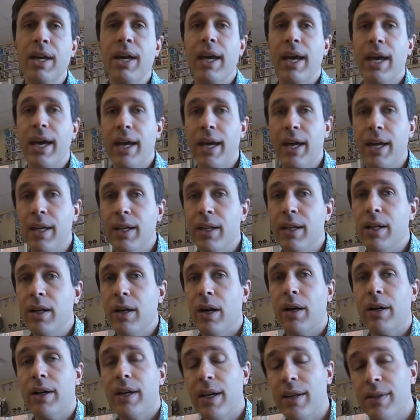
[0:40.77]
and
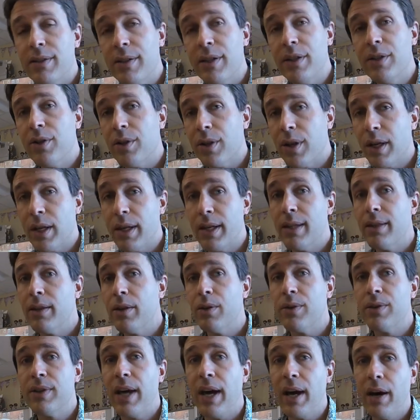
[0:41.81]
our guest teacher can get
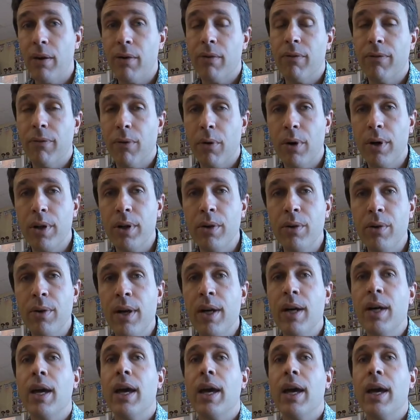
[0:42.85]
those out for you,